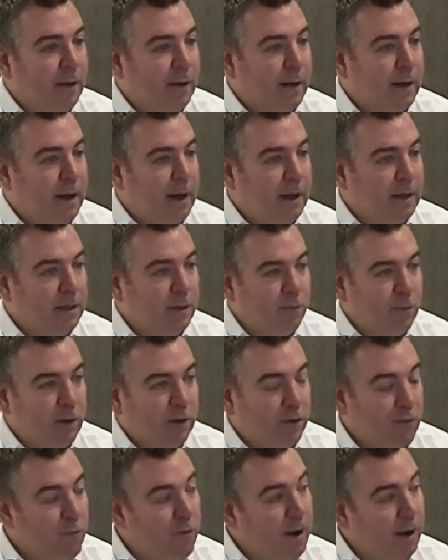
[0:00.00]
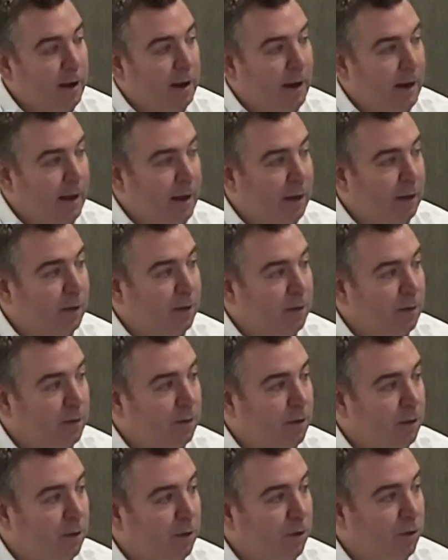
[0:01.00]
that hasn't went directly into
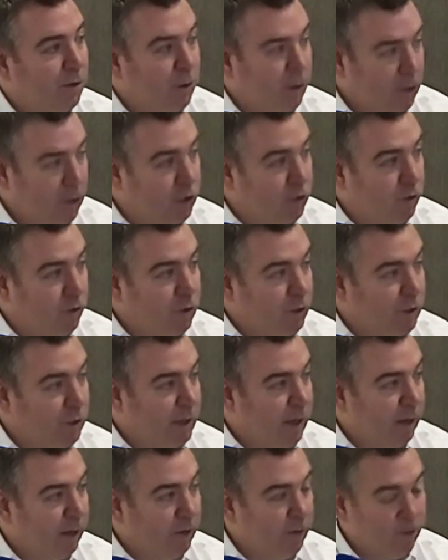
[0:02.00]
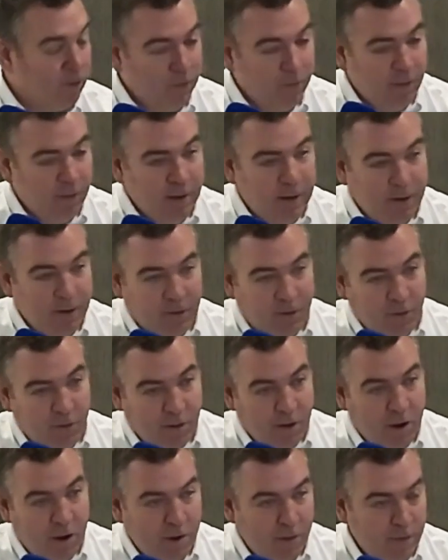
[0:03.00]
the construction sector, through the
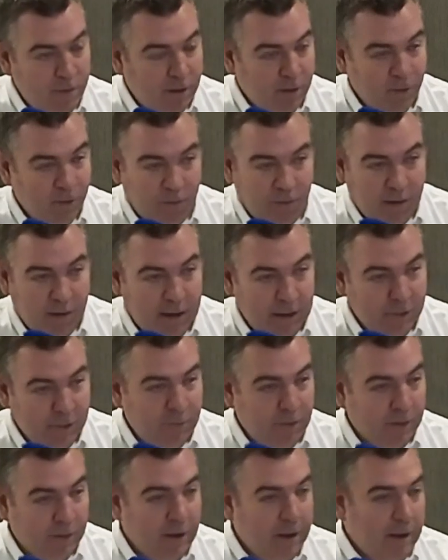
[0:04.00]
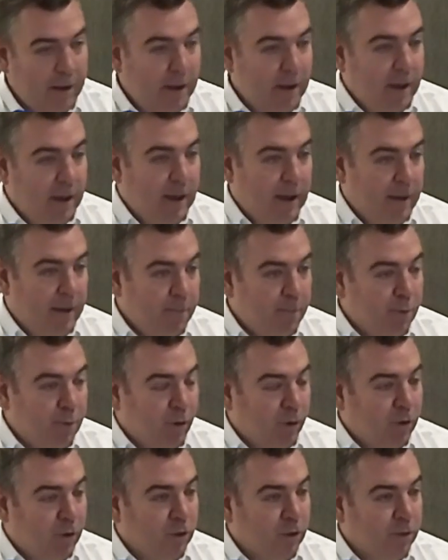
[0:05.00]
concrete, to the asphalt
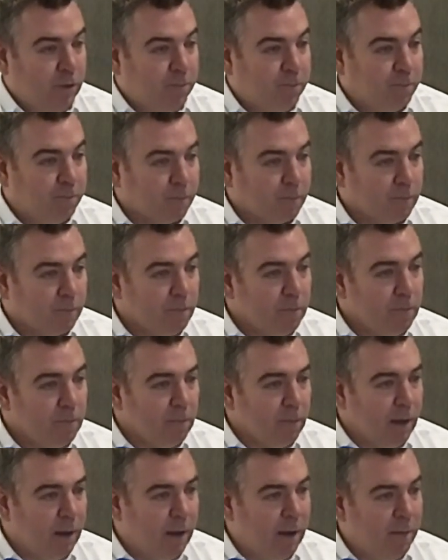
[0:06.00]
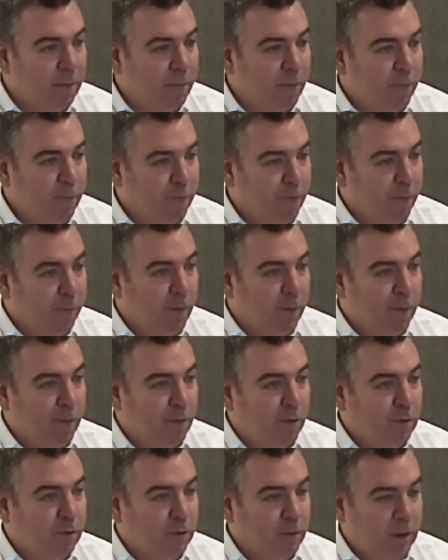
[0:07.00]
production from
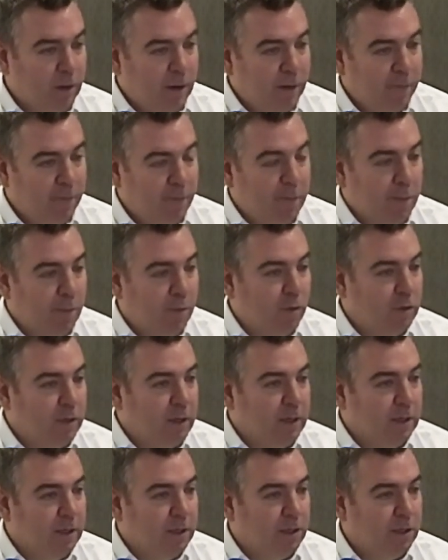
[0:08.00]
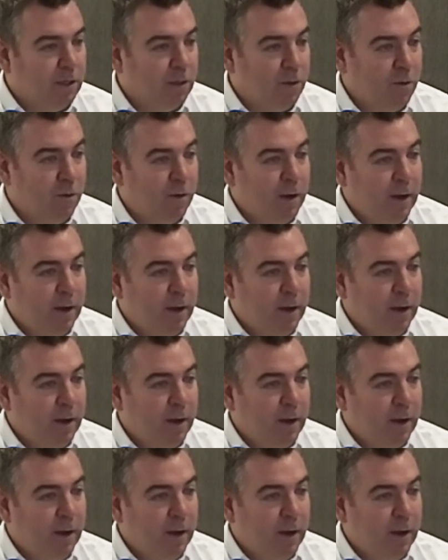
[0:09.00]
the processes. So